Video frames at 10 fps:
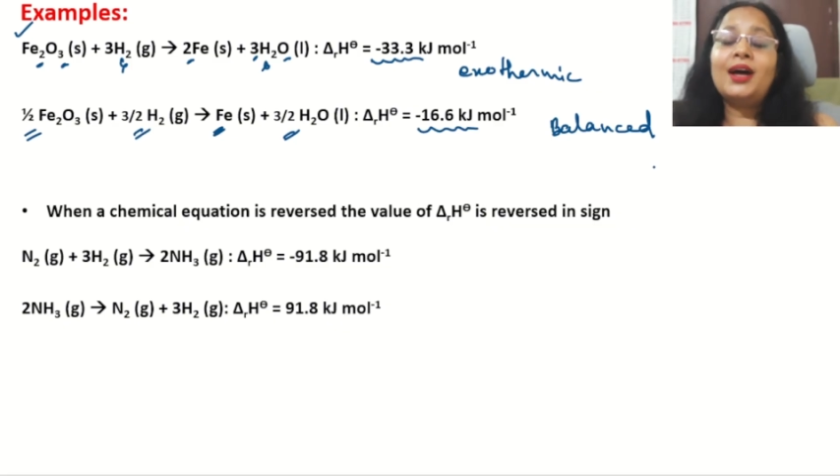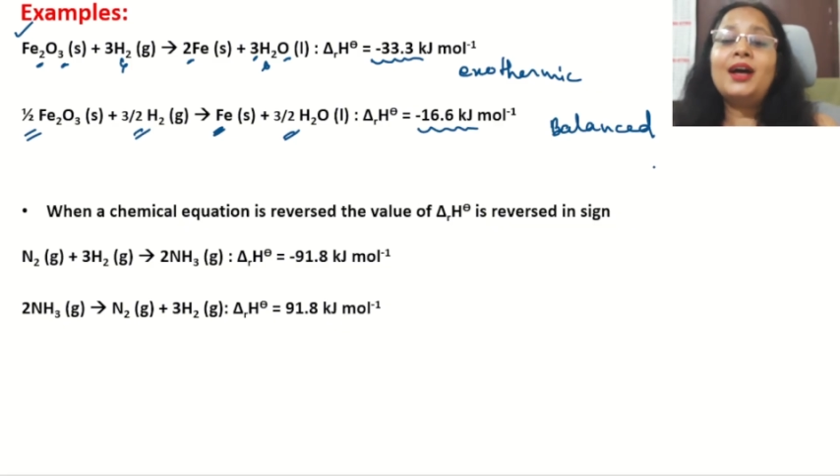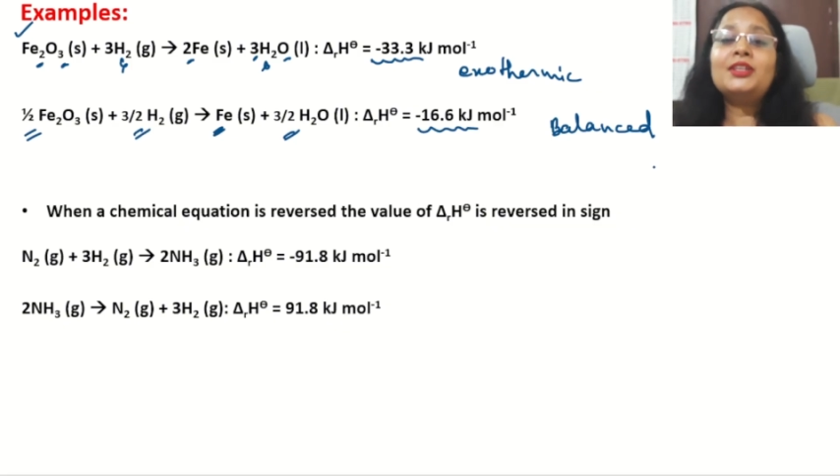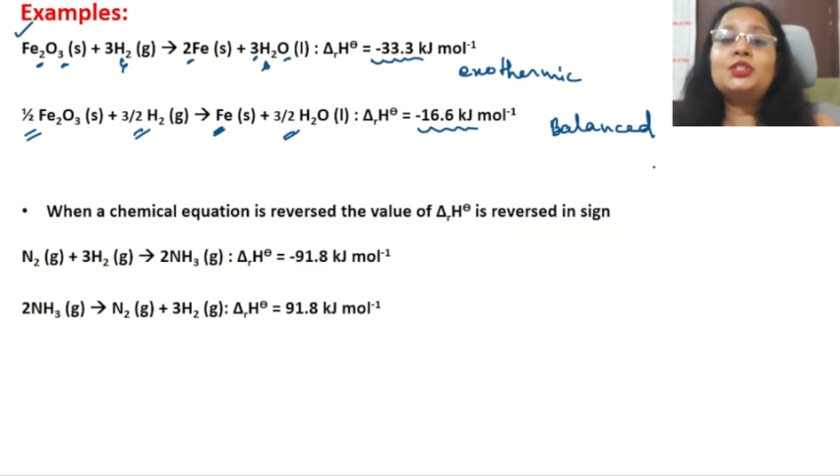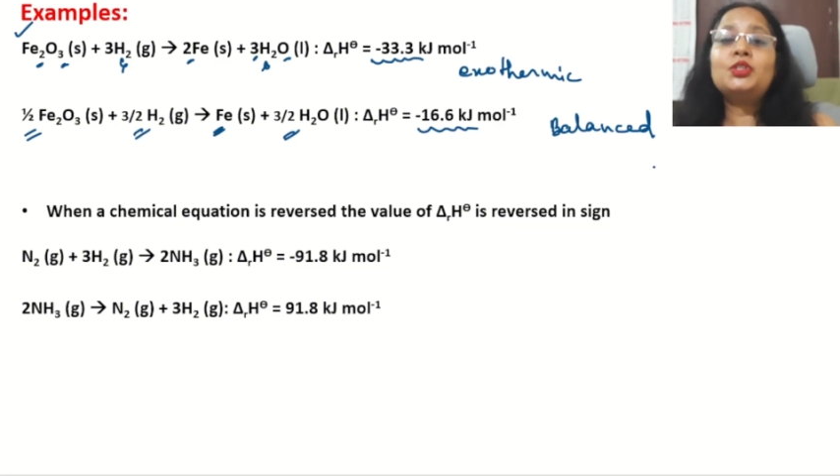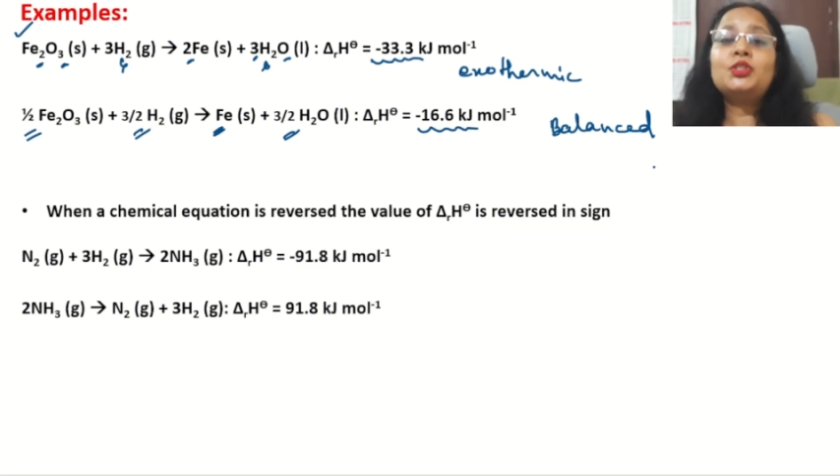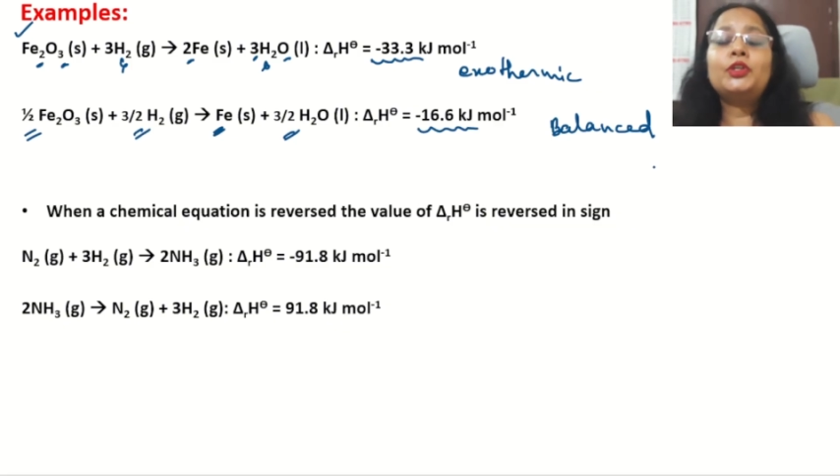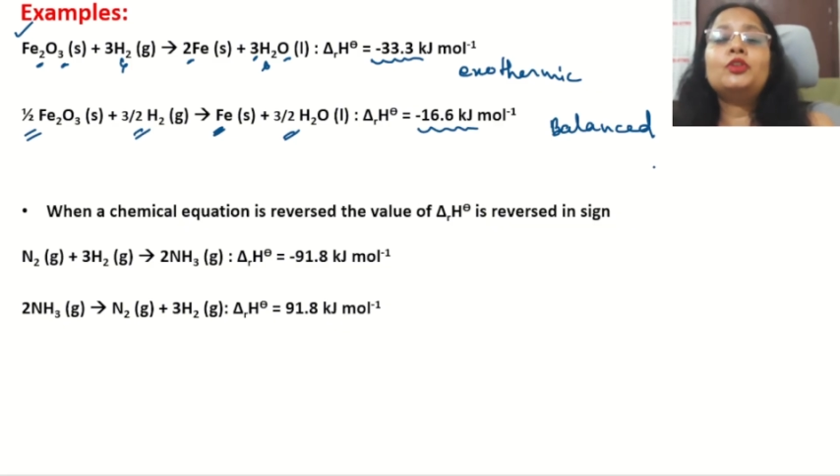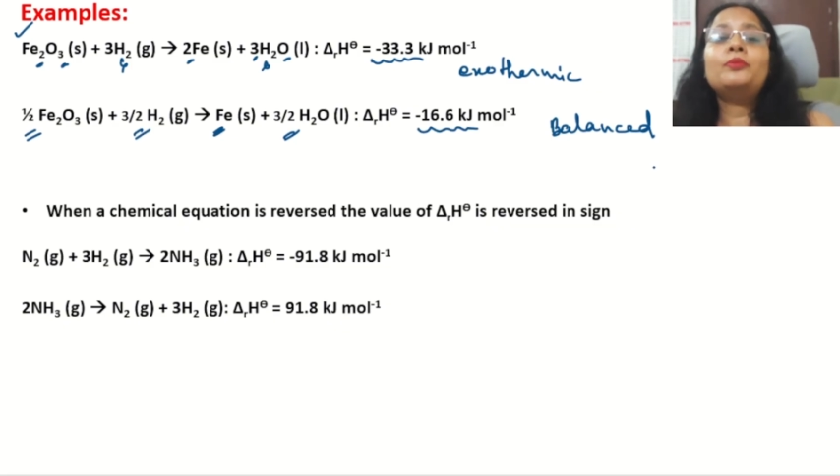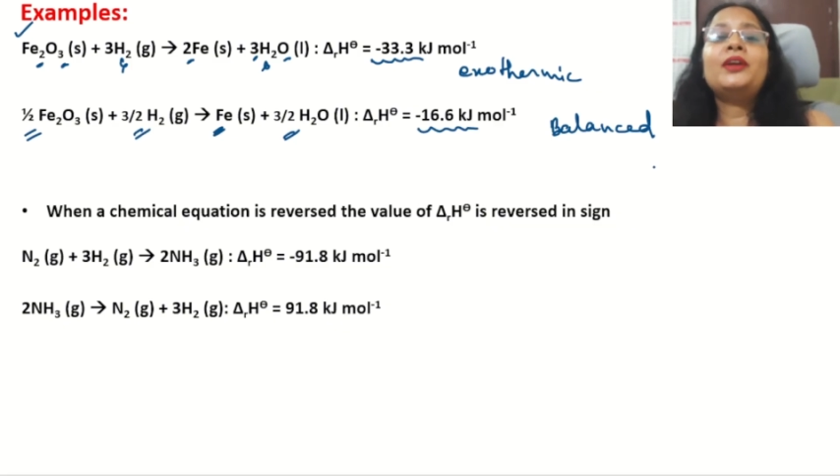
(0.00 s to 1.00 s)

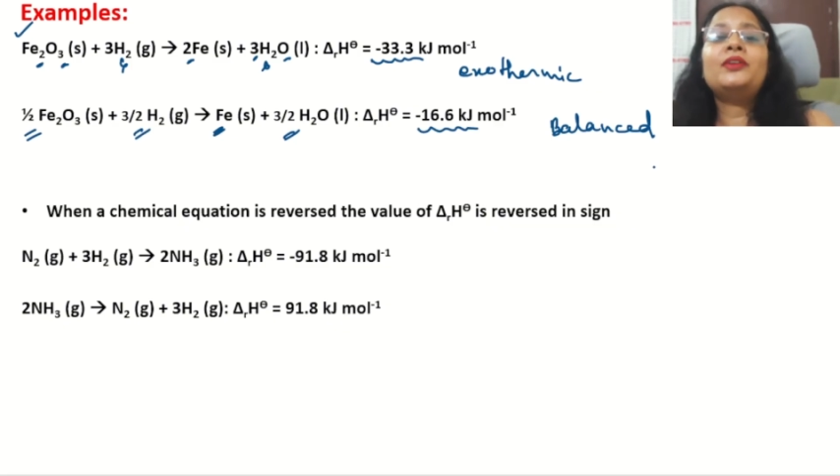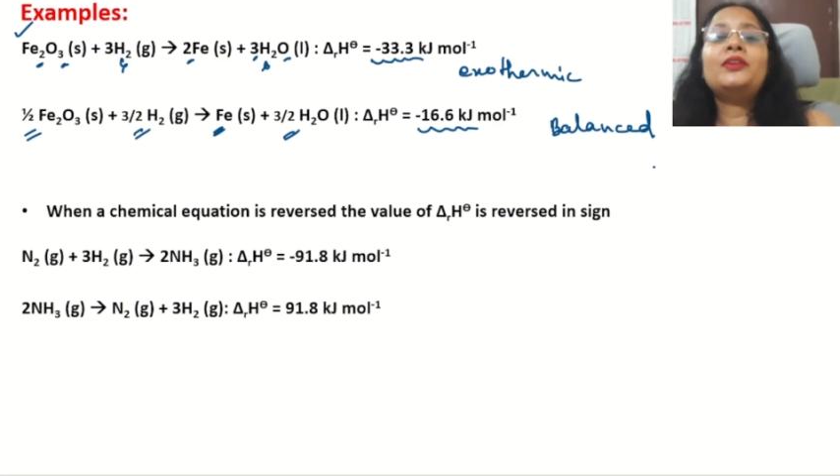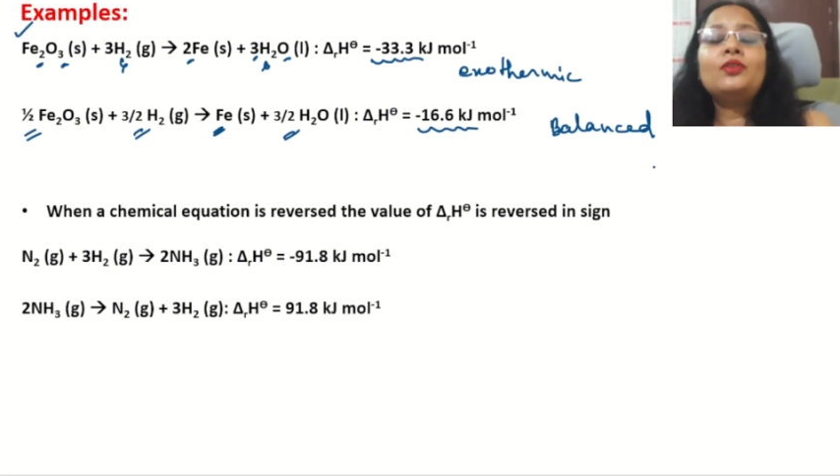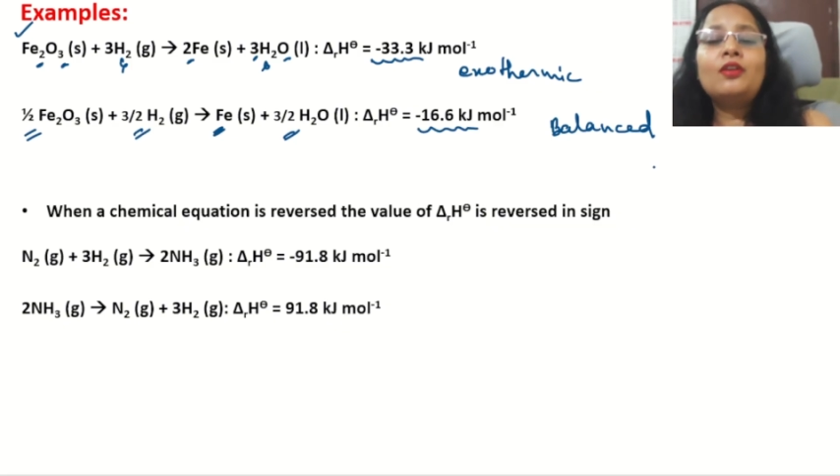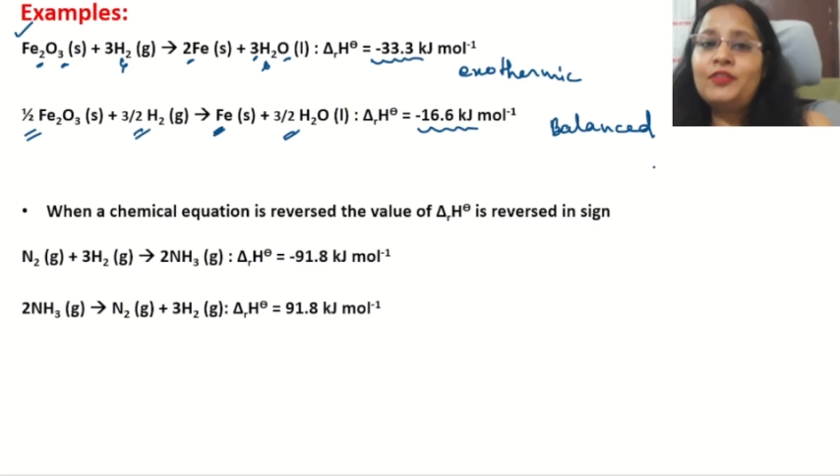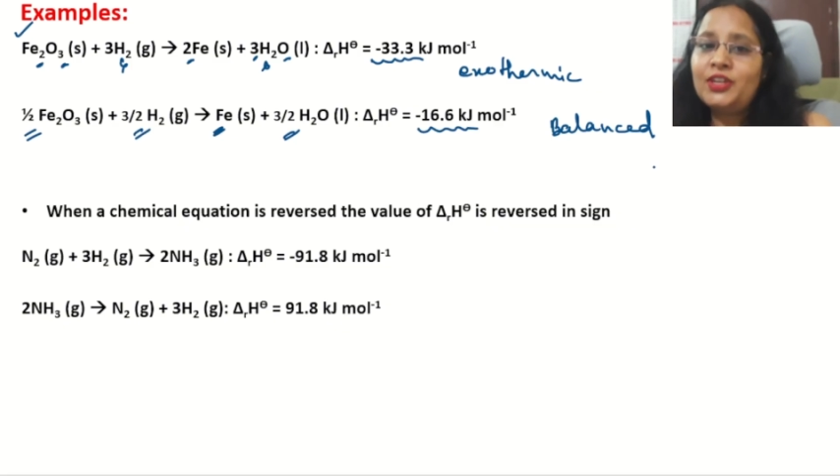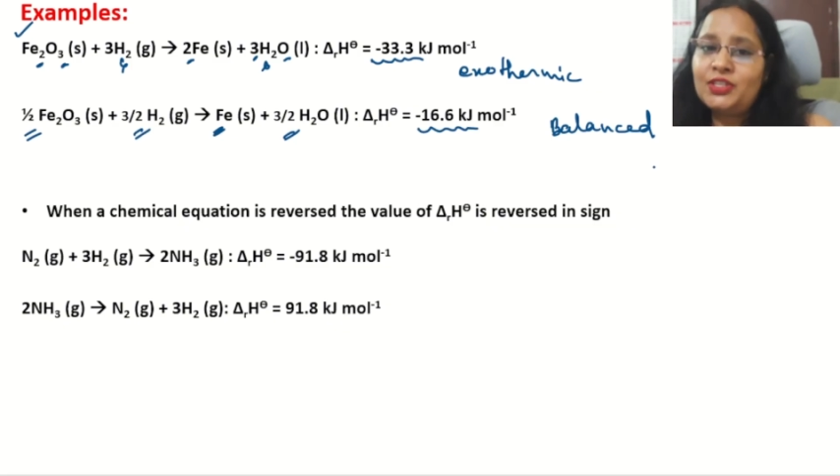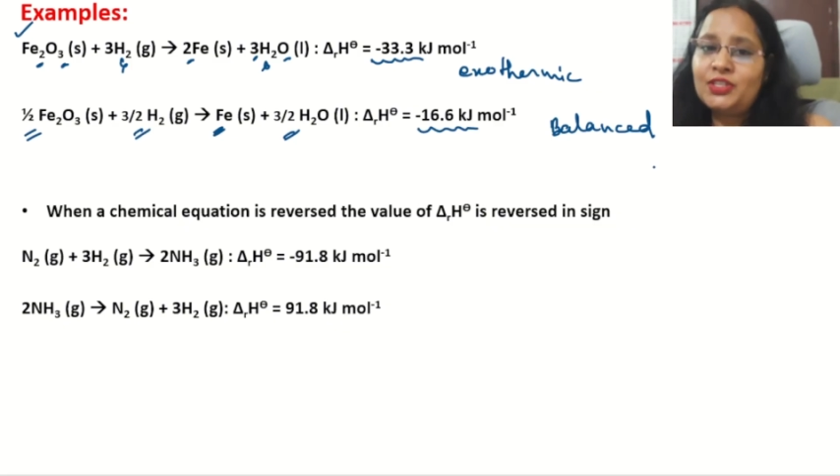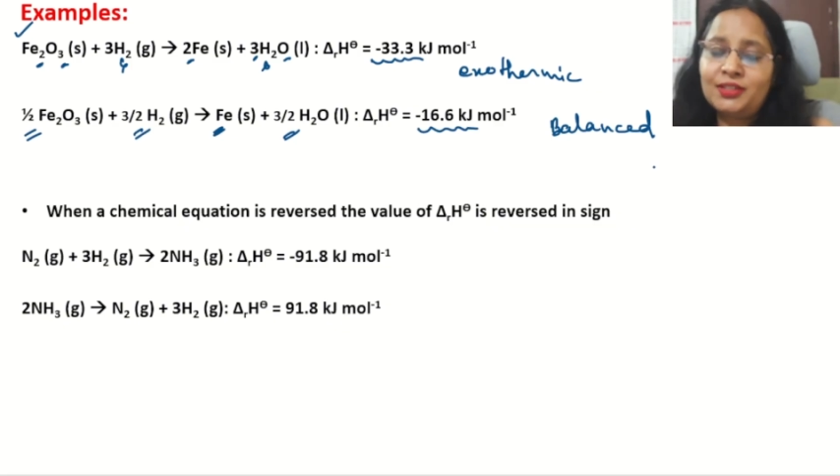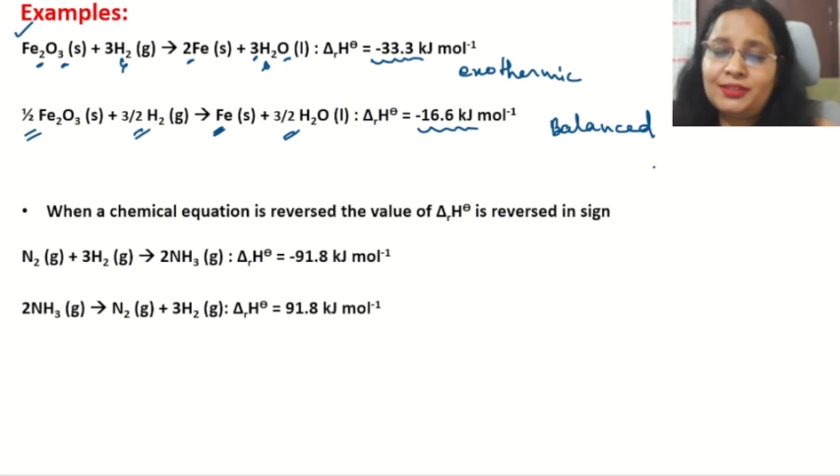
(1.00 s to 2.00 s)
stoichiometric
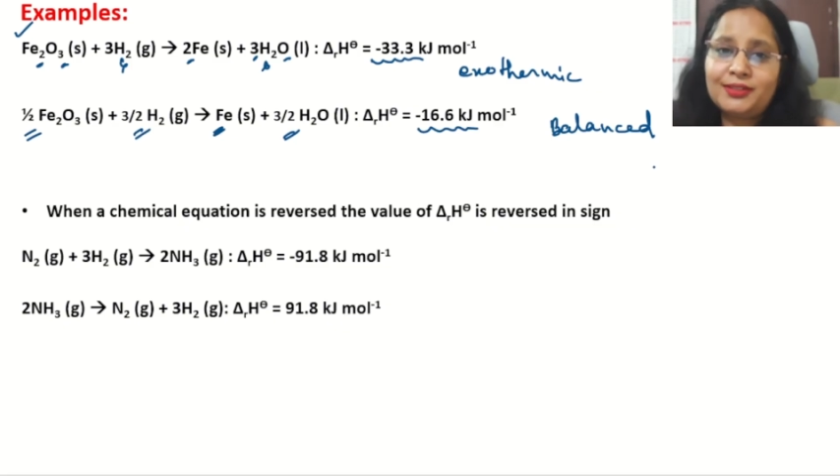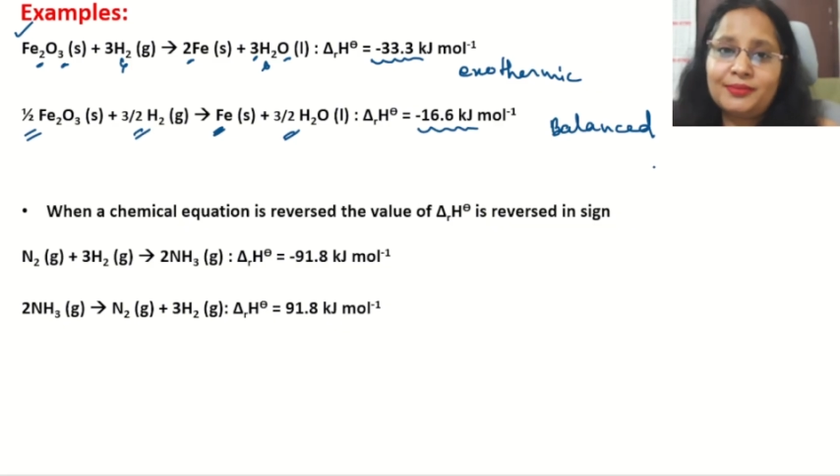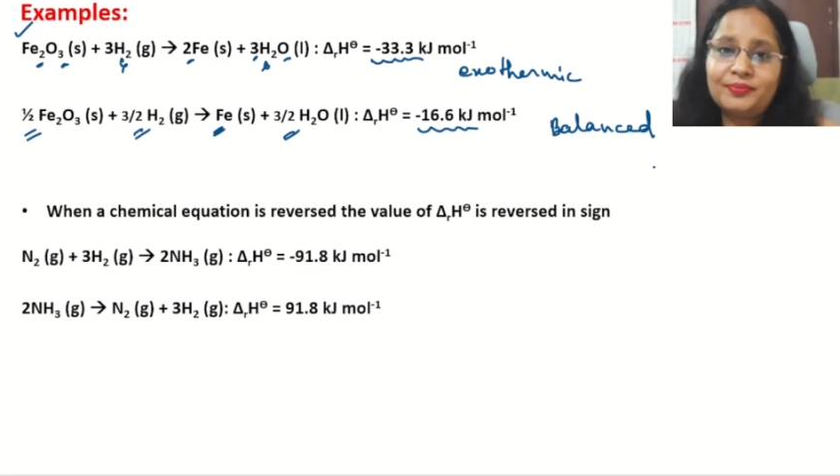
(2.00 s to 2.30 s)
coefficients.